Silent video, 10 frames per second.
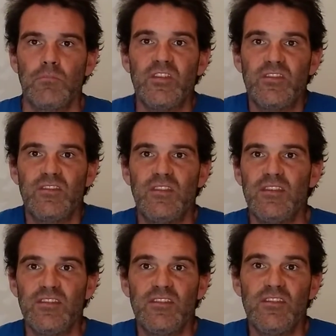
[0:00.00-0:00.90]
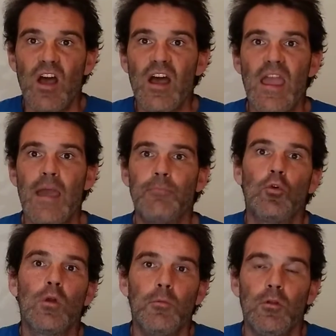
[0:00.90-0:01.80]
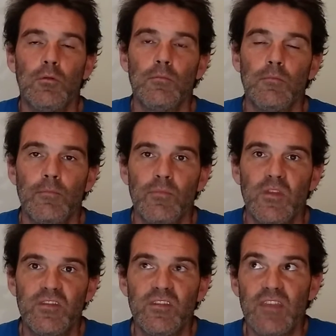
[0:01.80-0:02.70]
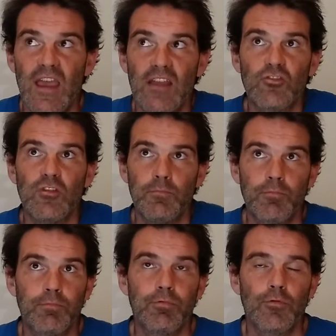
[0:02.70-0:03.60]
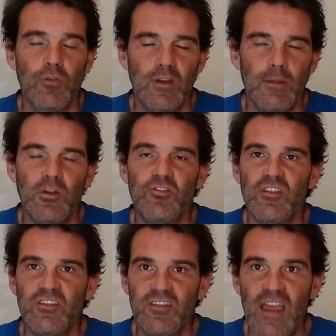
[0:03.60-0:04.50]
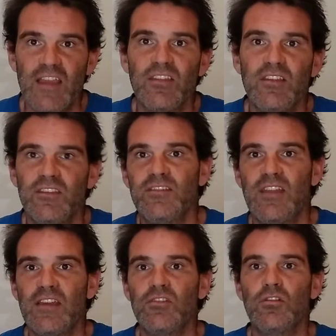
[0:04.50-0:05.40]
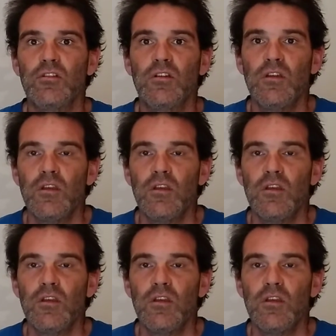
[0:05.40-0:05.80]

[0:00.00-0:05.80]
This is not abnormal. This is actually pretty much exactly the standard.